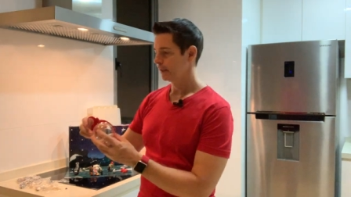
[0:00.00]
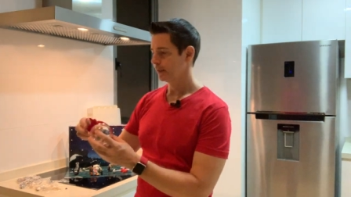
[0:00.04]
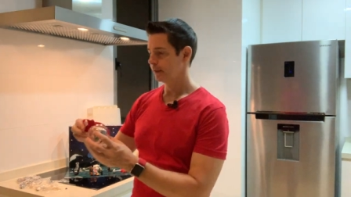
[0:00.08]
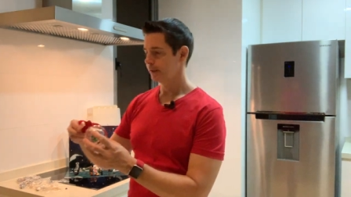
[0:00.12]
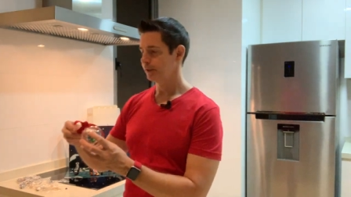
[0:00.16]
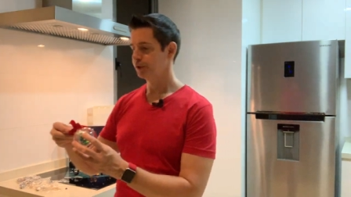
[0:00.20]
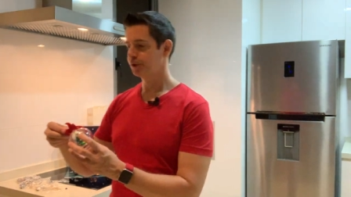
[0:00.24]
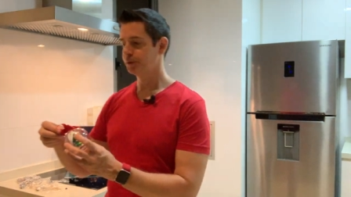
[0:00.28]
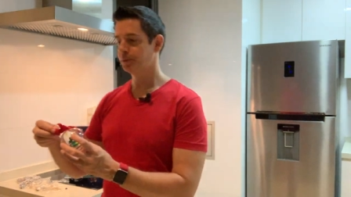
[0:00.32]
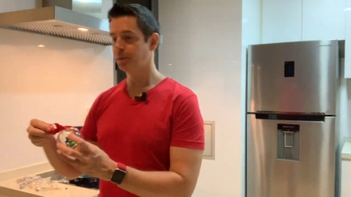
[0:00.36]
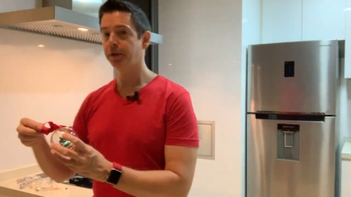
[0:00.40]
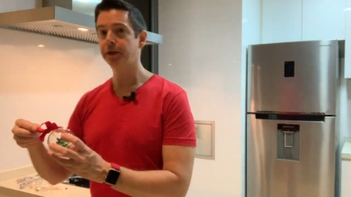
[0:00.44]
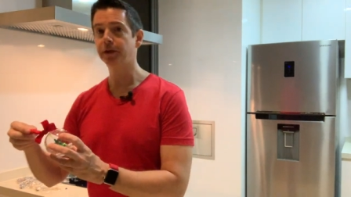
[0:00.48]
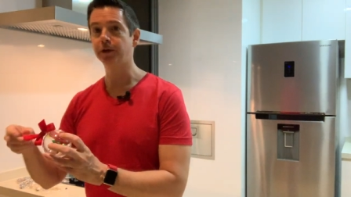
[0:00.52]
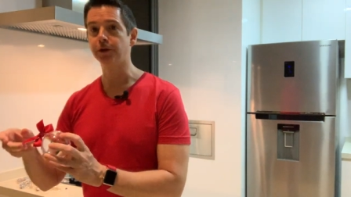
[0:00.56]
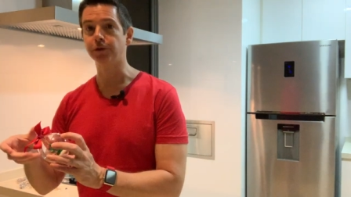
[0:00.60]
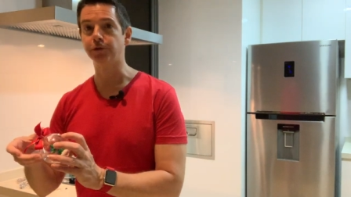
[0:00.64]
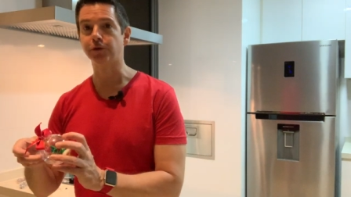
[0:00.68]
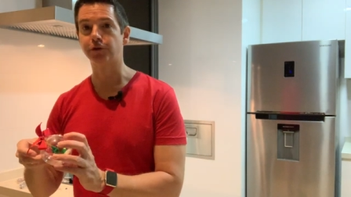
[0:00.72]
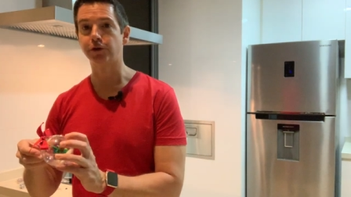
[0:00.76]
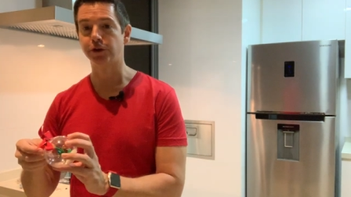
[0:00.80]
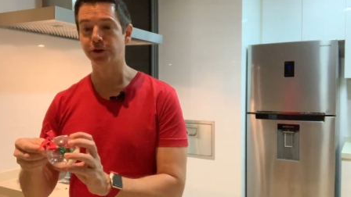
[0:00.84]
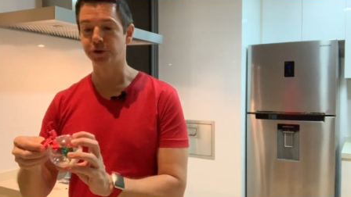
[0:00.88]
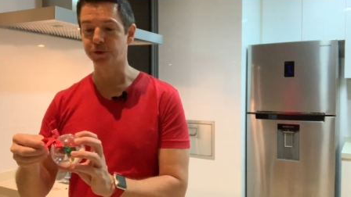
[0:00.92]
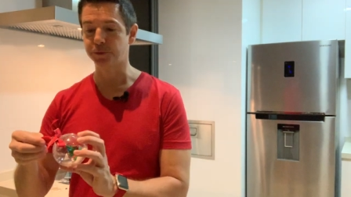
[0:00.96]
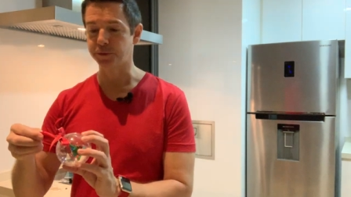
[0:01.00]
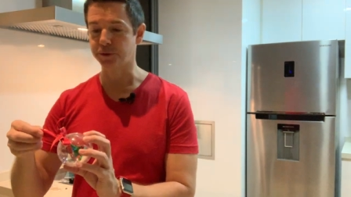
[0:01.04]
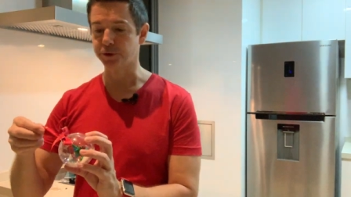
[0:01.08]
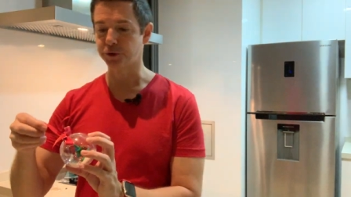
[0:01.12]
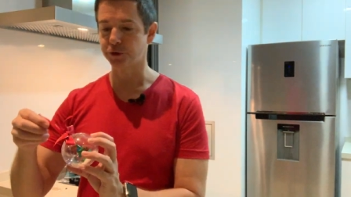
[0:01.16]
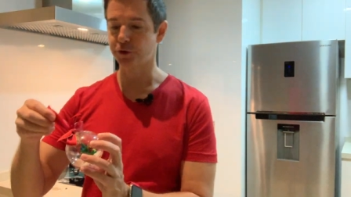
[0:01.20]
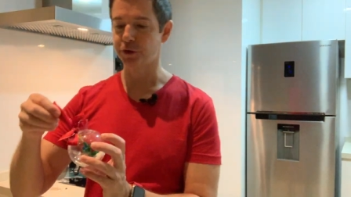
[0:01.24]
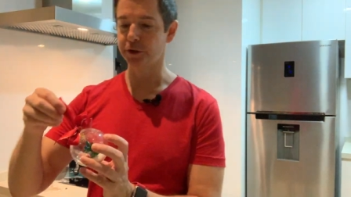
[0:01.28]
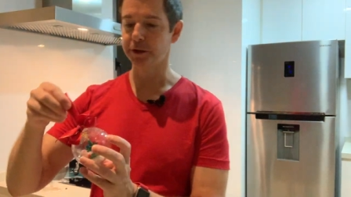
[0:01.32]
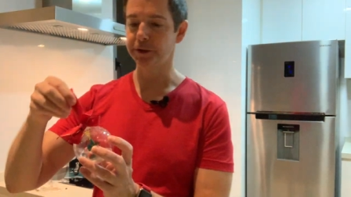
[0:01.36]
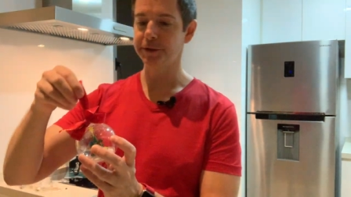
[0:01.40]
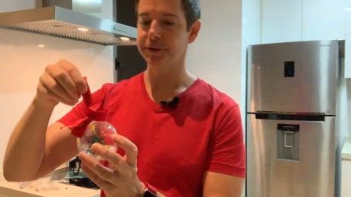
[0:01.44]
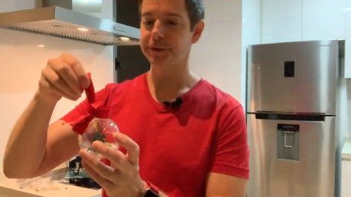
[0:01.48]
Speaking of Christmas
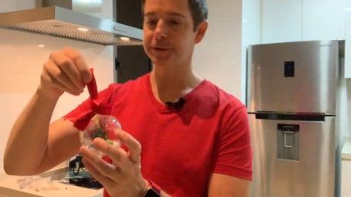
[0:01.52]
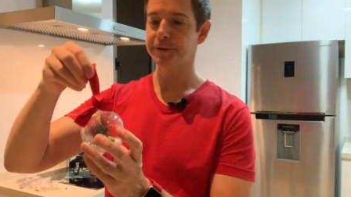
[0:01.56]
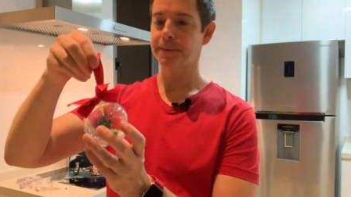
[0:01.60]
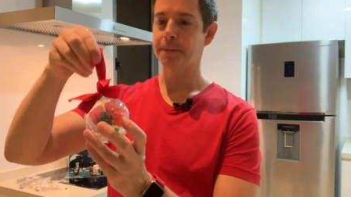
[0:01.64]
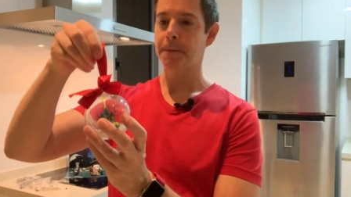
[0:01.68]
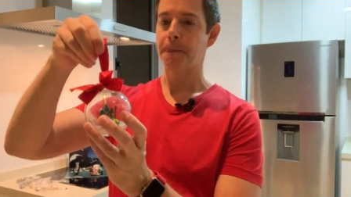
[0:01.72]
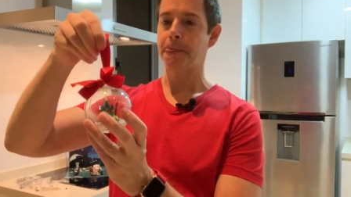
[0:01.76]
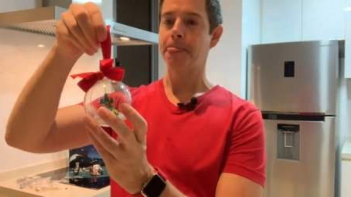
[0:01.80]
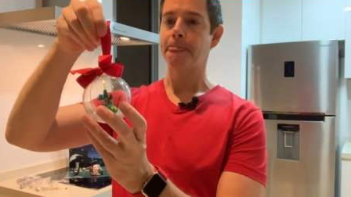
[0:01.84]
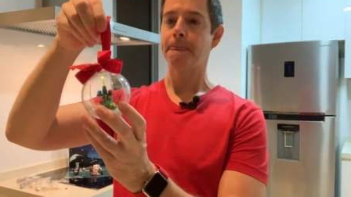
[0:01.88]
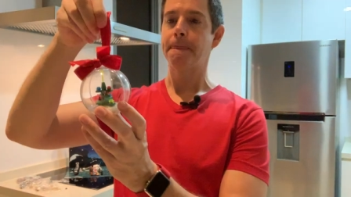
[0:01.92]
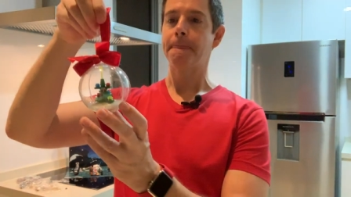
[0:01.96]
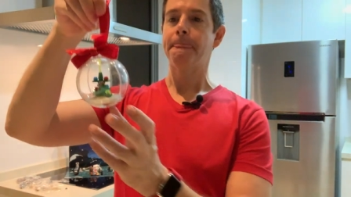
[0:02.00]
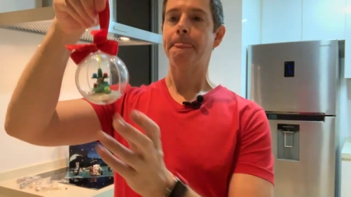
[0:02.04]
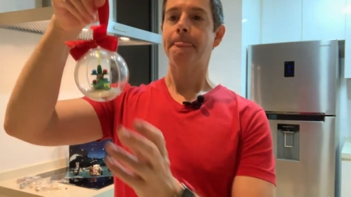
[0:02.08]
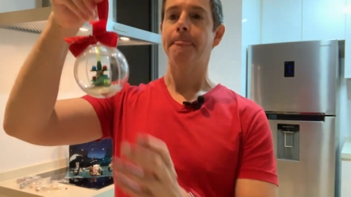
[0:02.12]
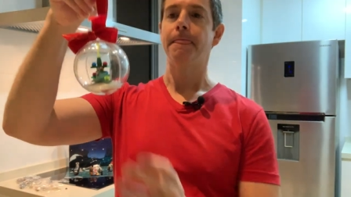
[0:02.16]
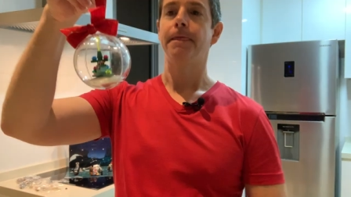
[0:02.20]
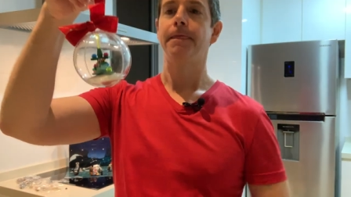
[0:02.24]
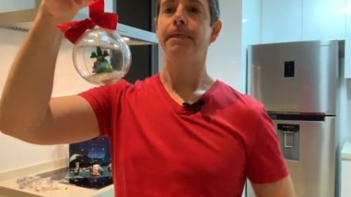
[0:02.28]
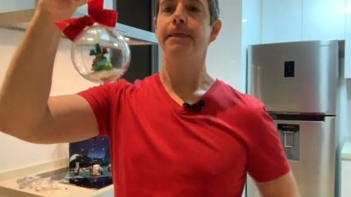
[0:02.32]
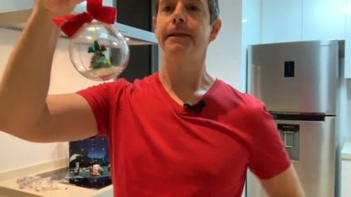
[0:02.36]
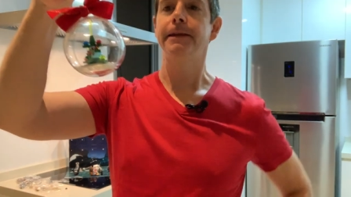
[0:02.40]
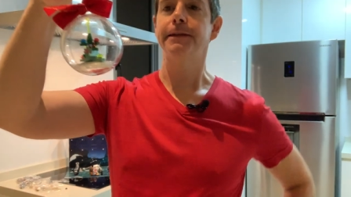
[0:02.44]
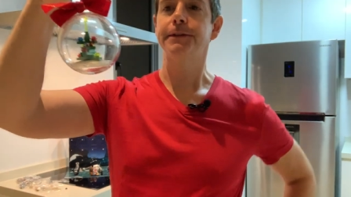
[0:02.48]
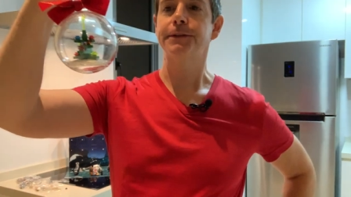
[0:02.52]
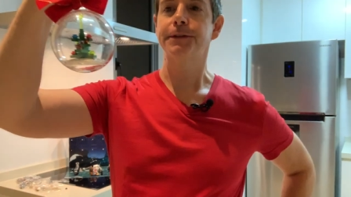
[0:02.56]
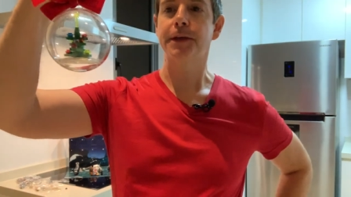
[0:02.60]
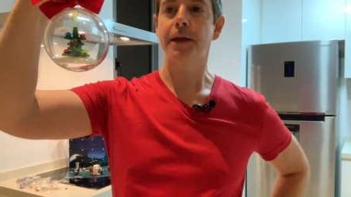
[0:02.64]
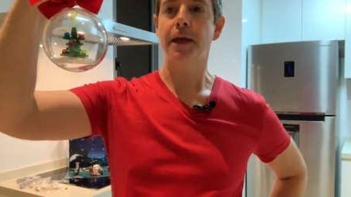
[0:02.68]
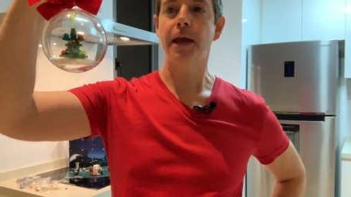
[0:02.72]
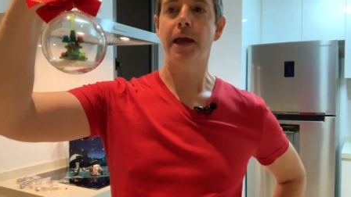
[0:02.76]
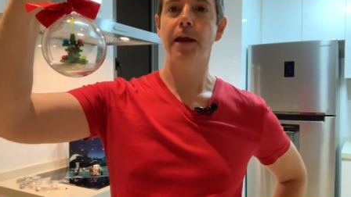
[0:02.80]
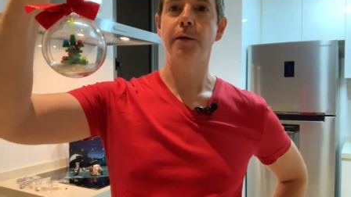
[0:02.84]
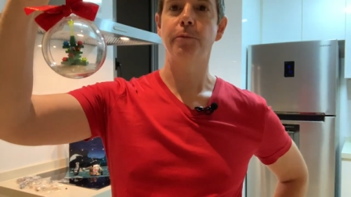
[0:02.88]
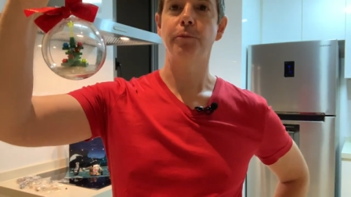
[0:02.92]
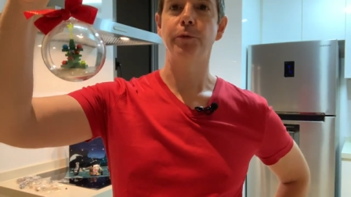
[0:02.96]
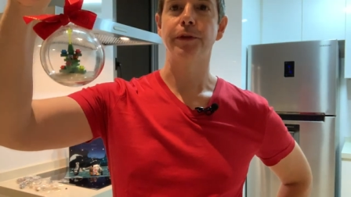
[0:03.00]
trees, this
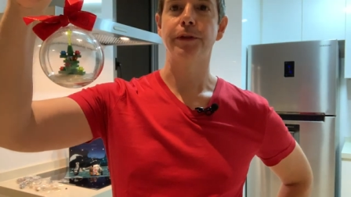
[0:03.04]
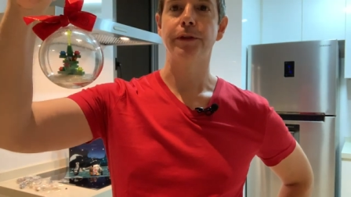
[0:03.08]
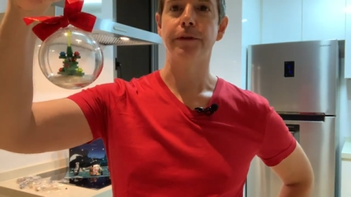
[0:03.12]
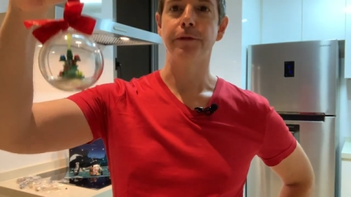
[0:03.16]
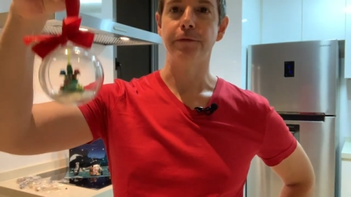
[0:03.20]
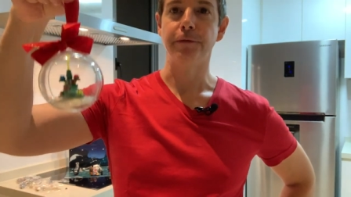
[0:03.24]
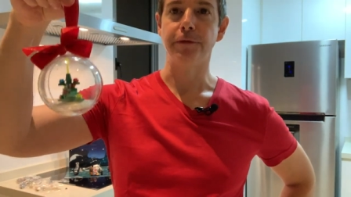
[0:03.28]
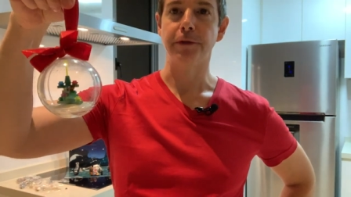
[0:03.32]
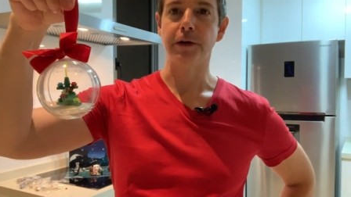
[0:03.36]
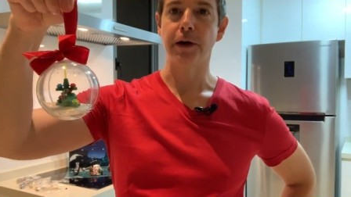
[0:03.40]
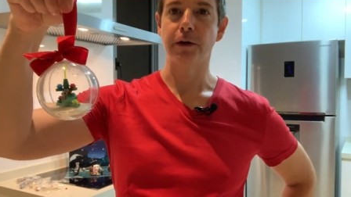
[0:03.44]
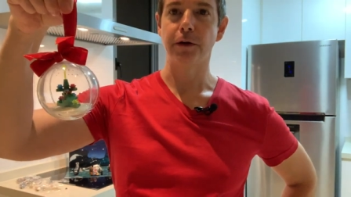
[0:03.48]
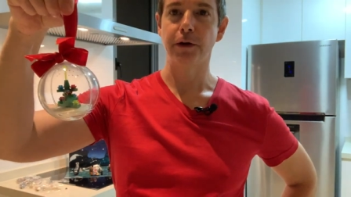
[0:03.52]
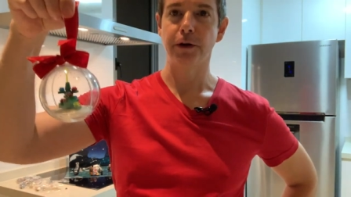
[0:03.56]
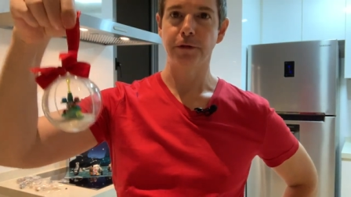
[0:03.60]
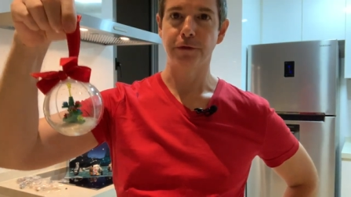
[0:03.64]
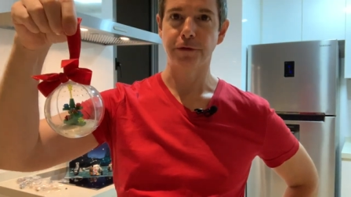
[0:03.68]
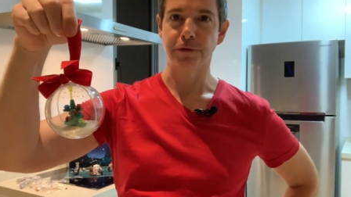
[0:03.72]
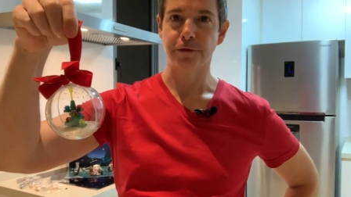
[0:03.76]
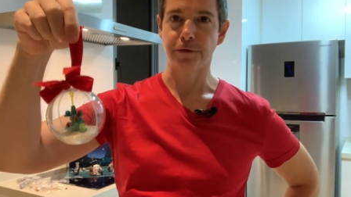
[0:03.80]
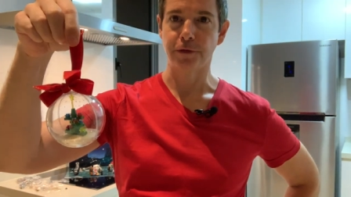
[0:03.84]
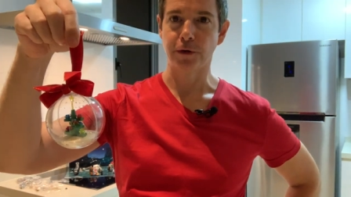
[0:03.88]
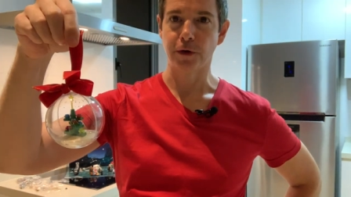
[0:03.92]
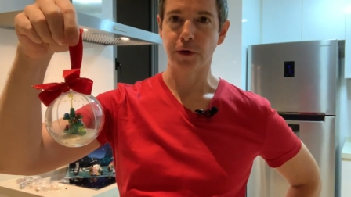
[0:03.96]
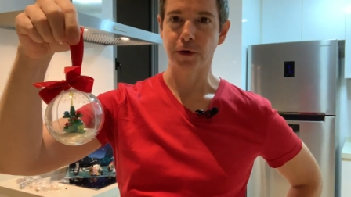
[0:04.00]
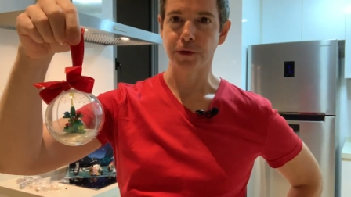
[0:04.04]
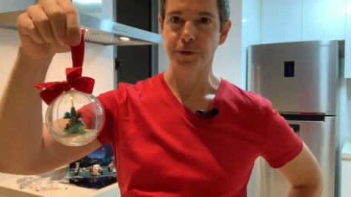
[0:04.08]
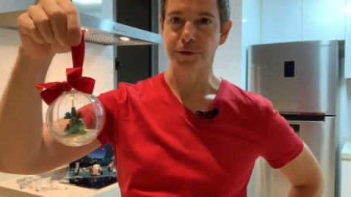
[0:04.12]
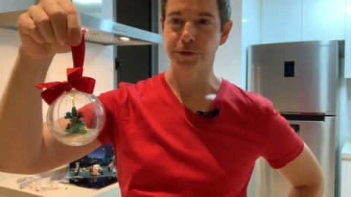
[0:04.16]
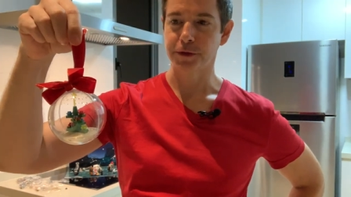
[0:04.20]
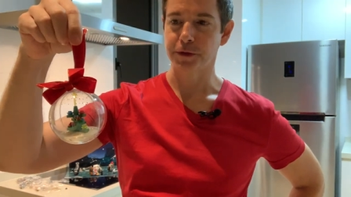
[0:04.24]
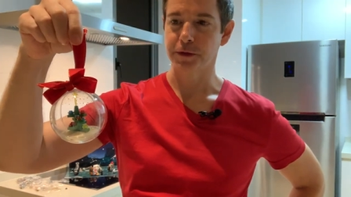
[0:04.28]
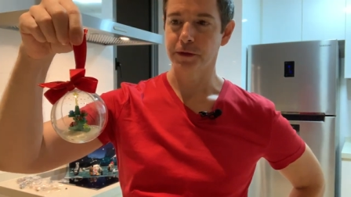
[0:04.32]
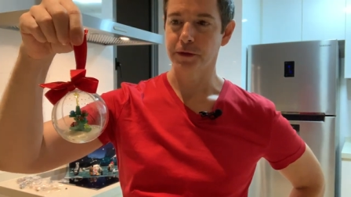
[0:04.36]
came with the very first